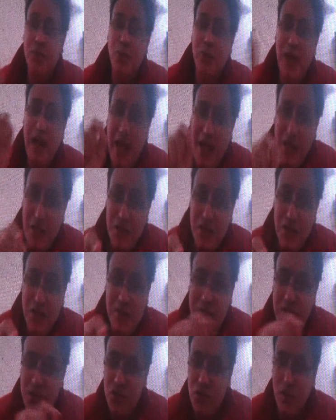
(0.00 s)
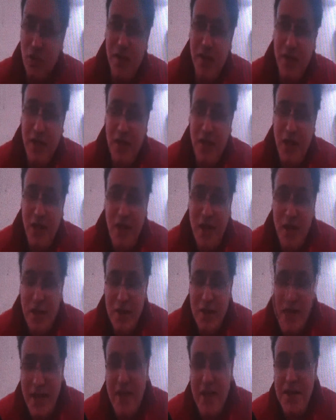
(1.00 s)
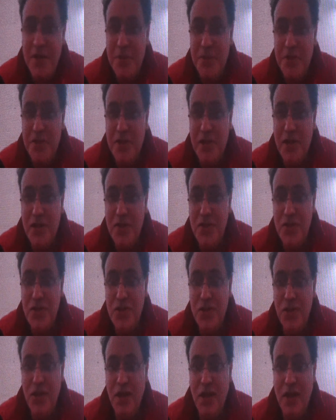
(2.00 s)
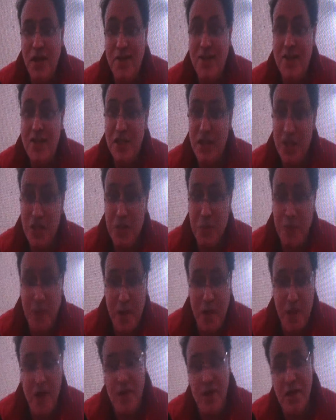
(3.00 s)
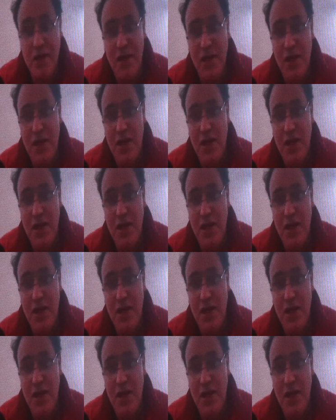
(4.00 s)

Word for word: will actually be joining the IIT Madras uh, Research Park